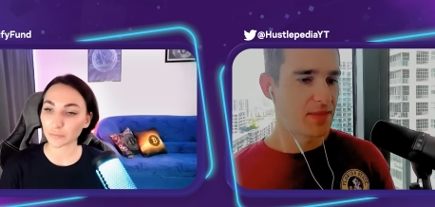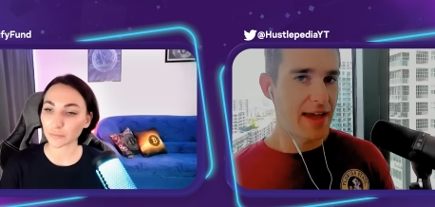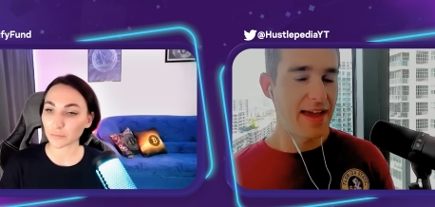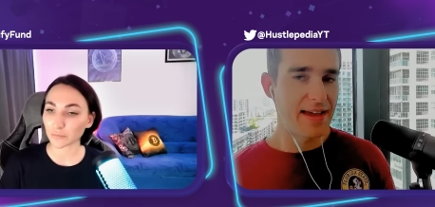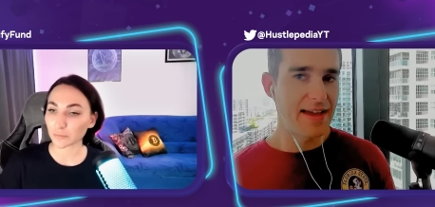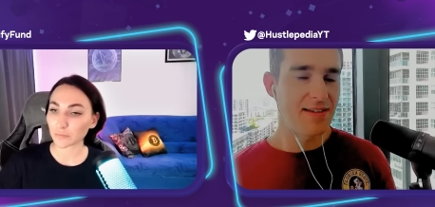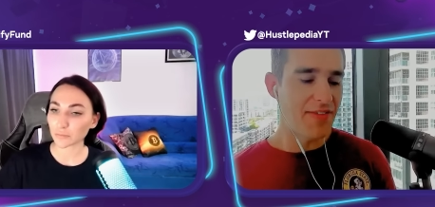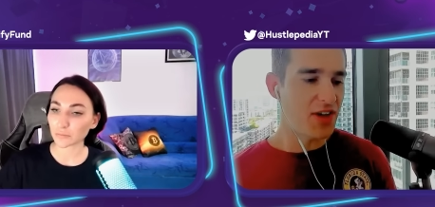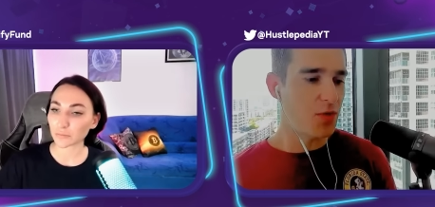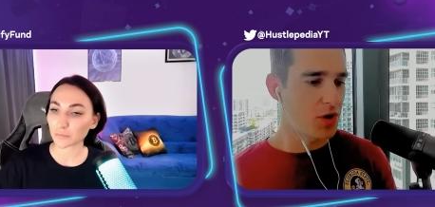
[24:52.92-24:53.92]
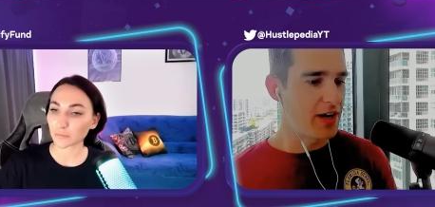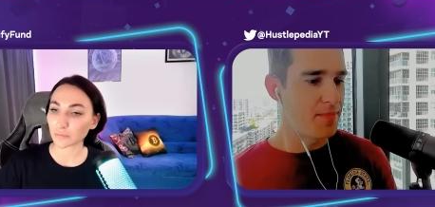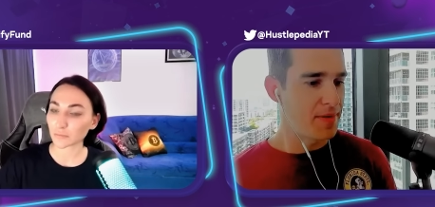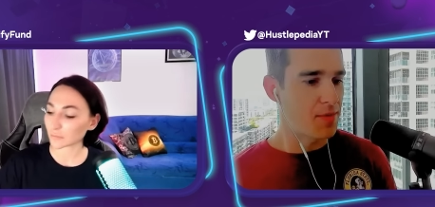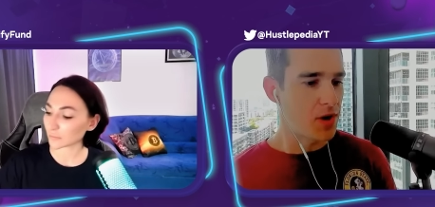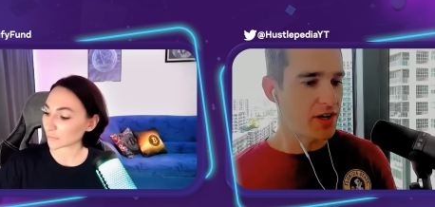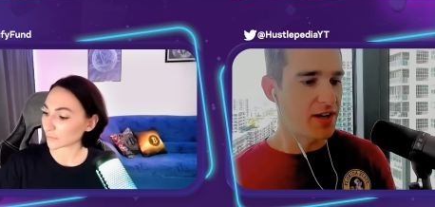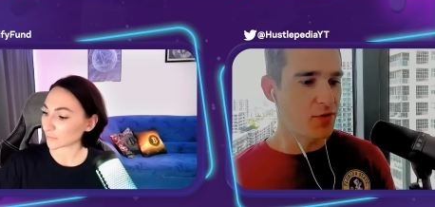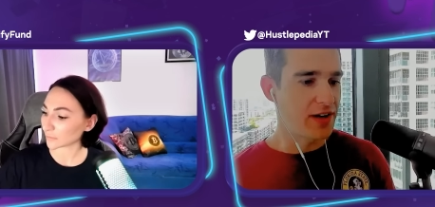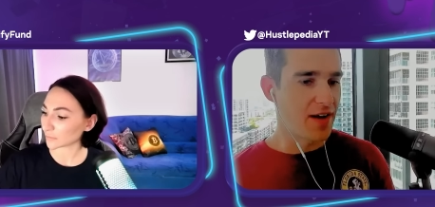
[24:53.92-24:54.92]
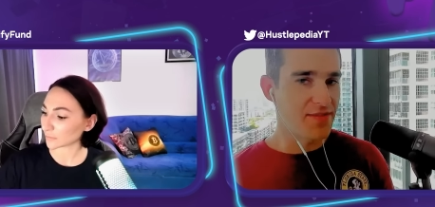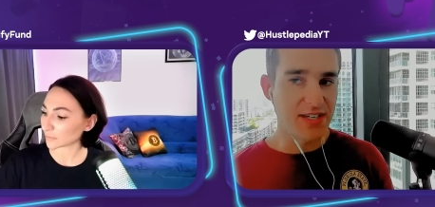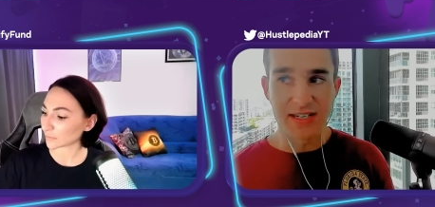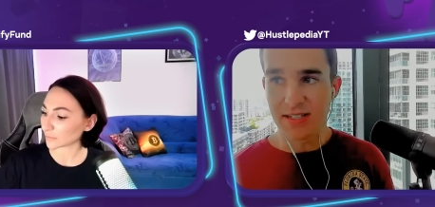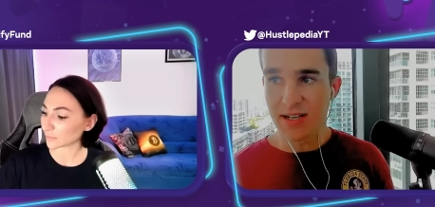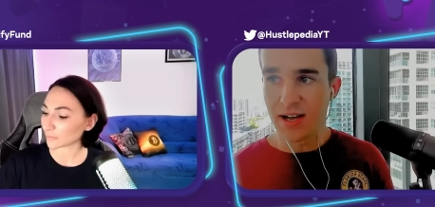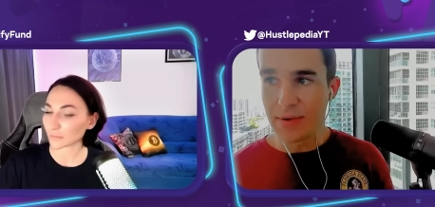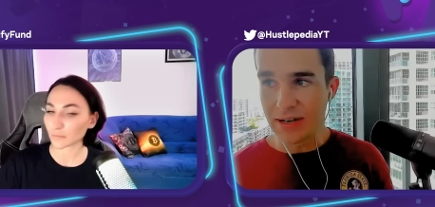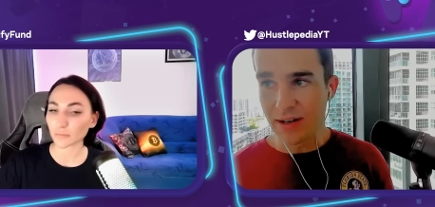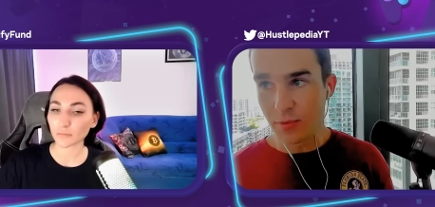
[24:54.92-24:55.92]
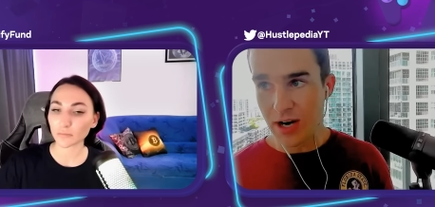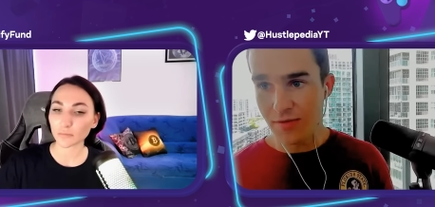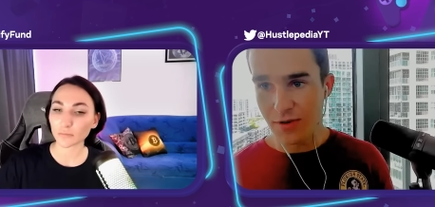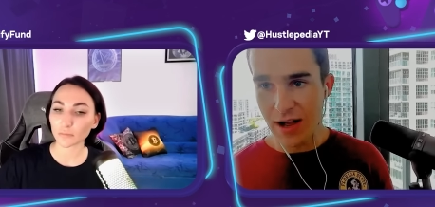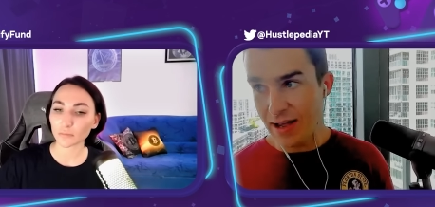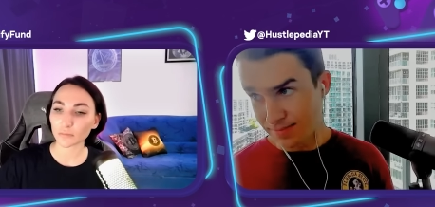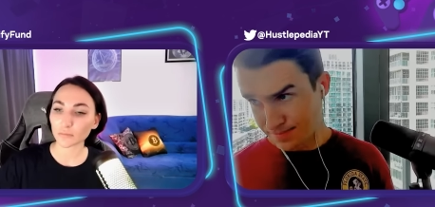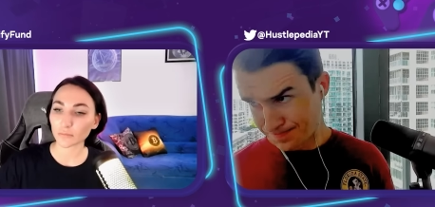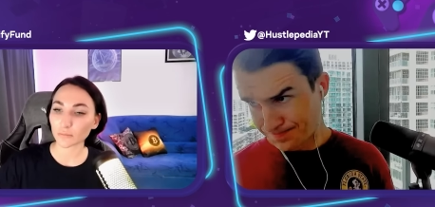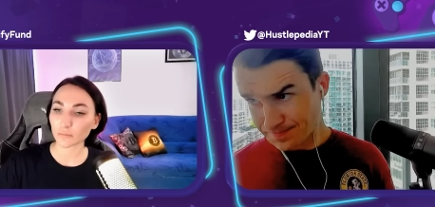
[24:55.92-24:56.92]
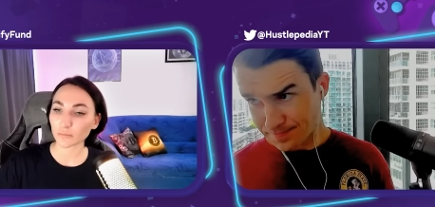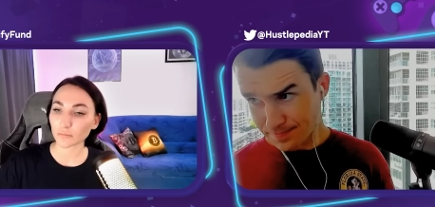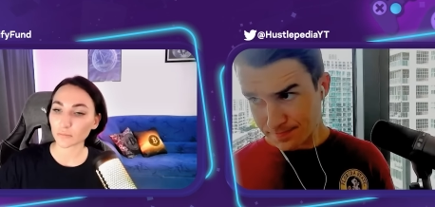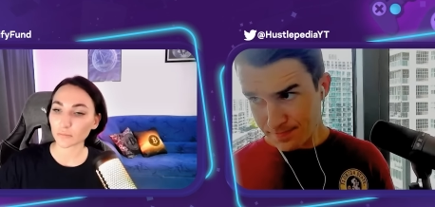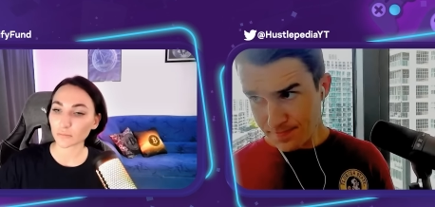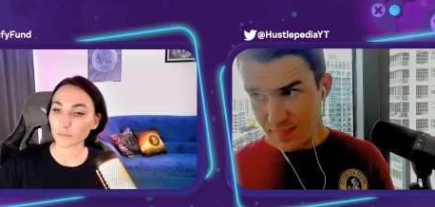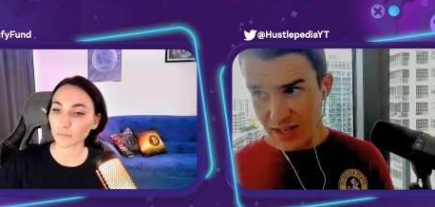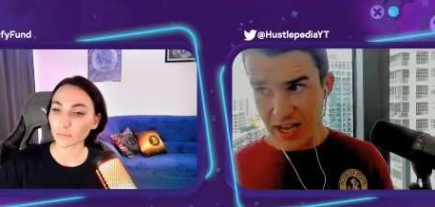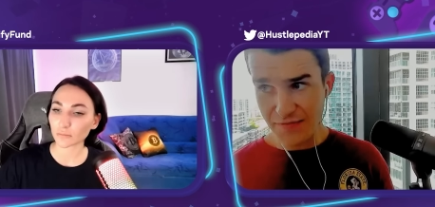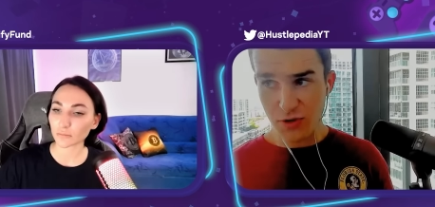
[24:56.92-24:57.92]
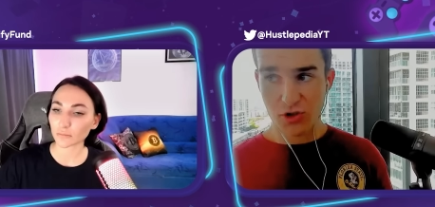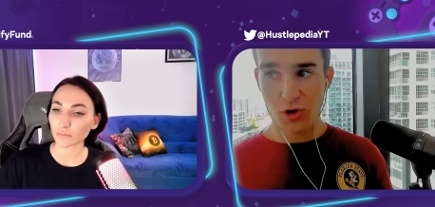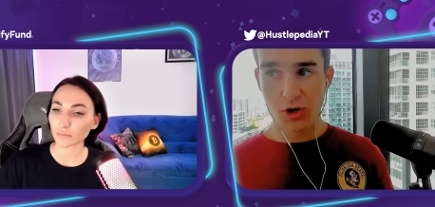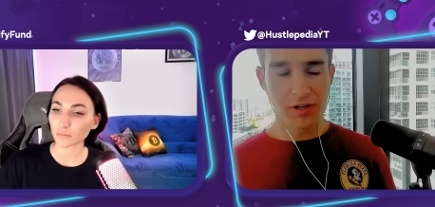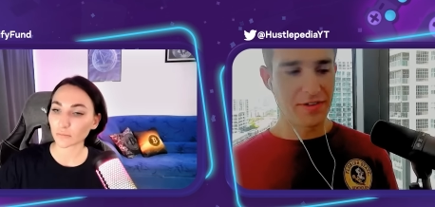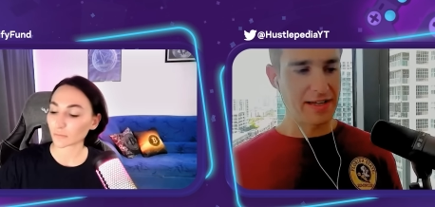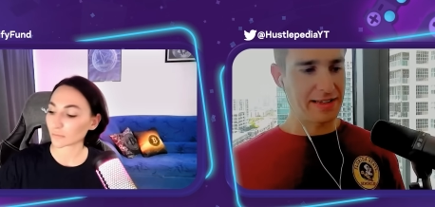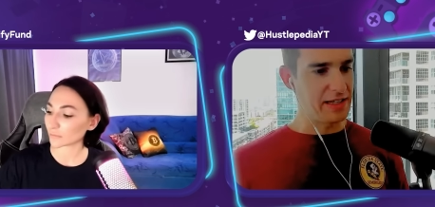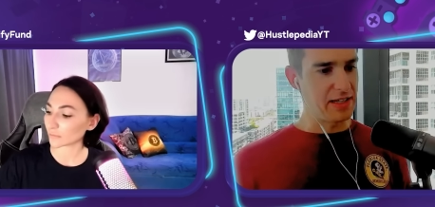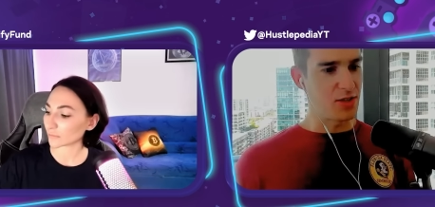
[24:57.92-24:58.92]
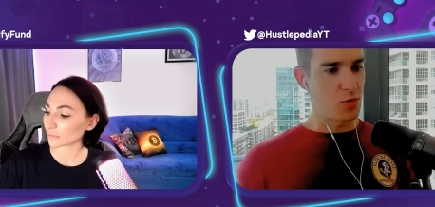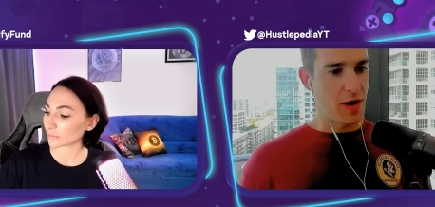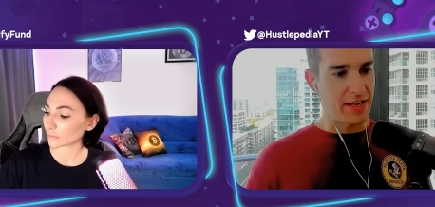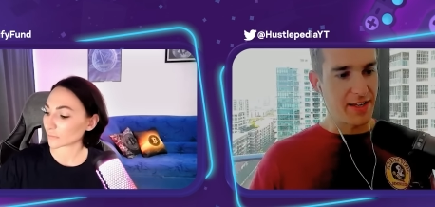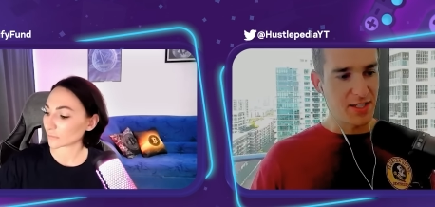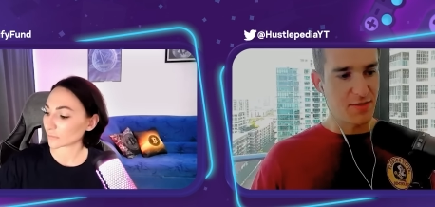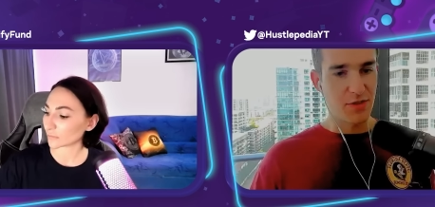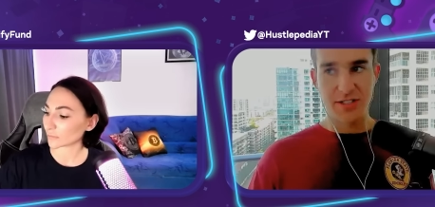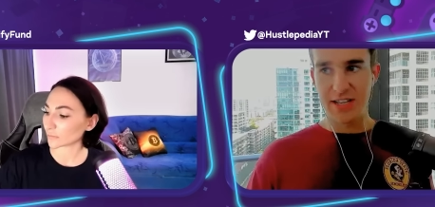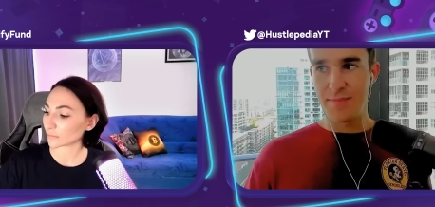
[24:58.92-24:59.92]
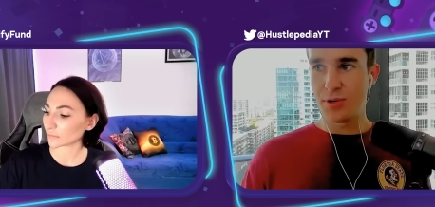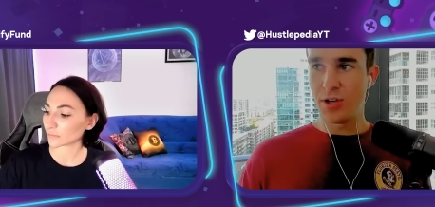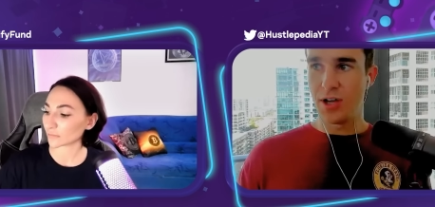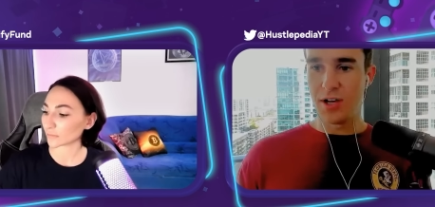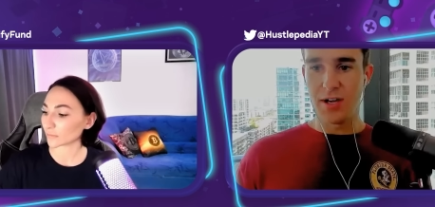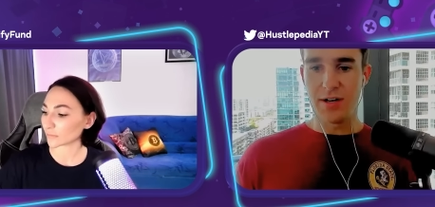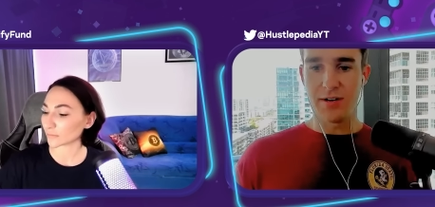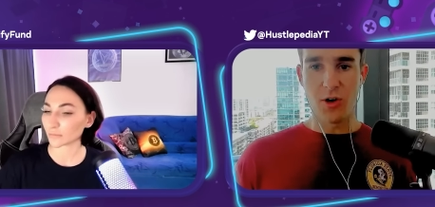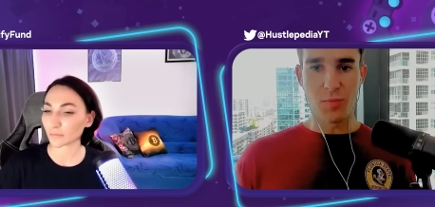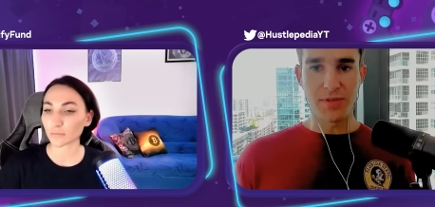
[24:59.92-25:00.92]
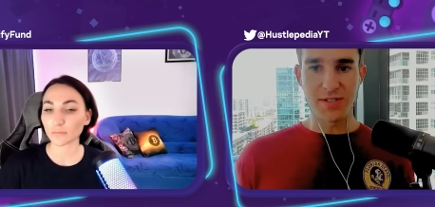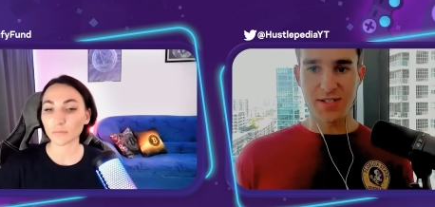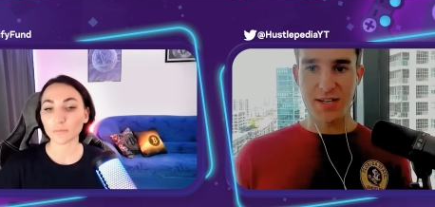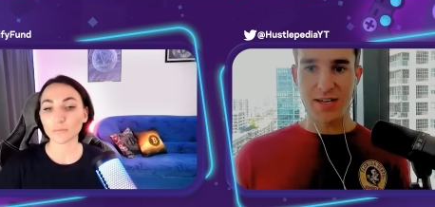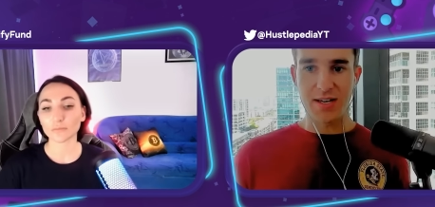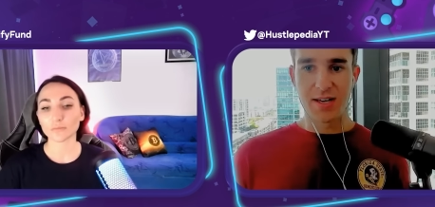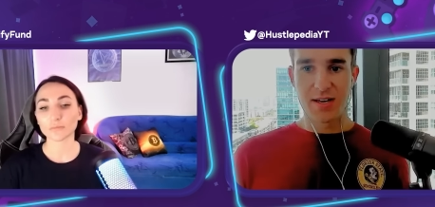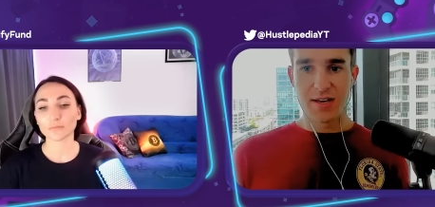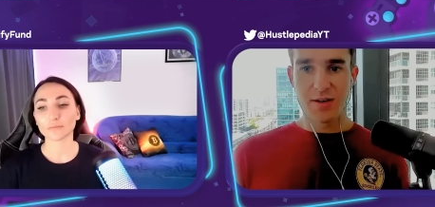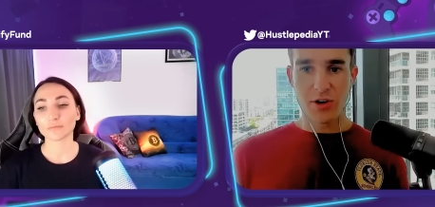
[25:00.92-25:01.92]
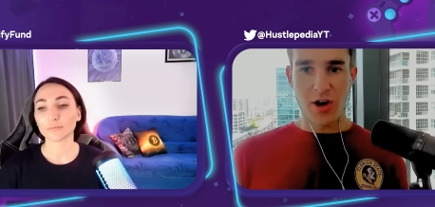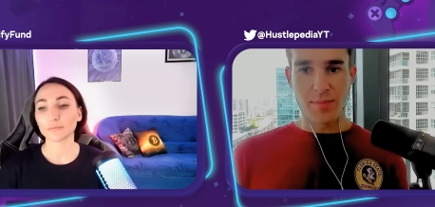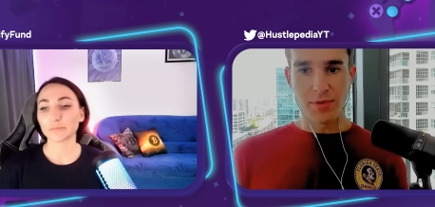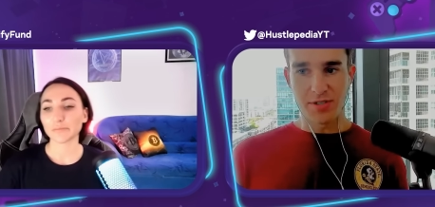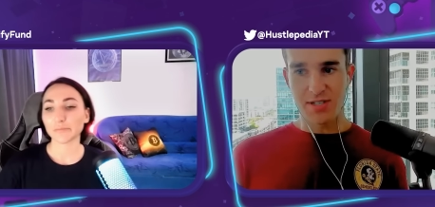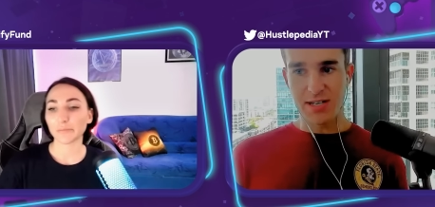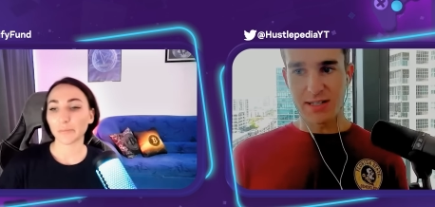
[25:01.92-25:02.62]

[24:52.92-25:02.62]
Speaker 1: It, it, I think we're in a bear market for NFTs. I mean, whenever I, if you scroll on like the the rankings, for example, on OpenSea, you're able to see